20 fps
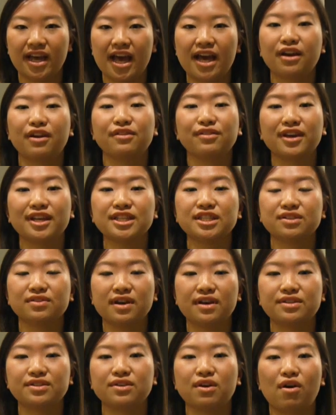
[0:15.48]
And our thoughts go
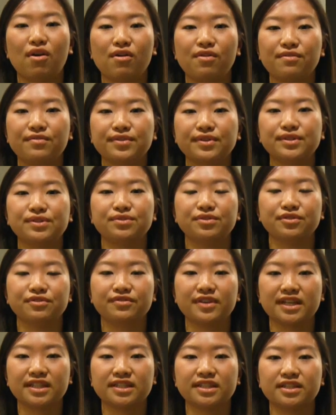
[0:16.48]
out to all of those who are
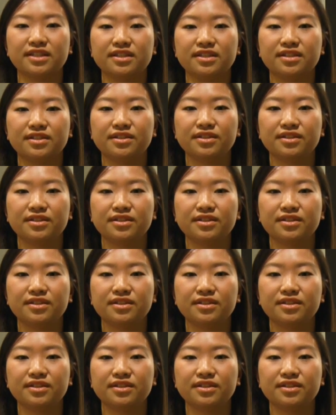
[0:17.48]
affected.